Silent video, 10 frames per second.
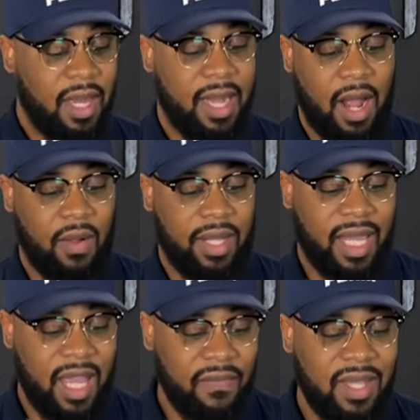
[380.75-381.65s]
Now,
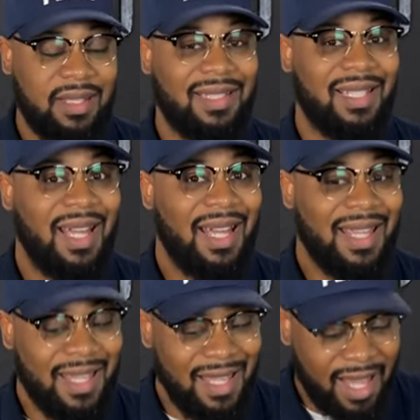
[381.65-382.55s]
canvas
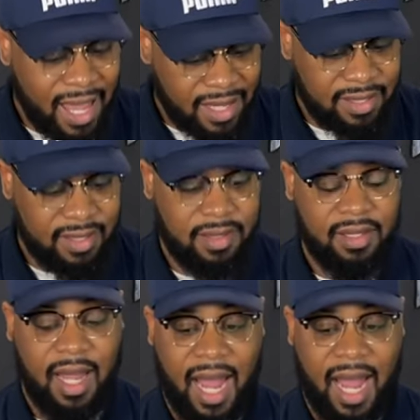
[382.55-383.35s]
Yes,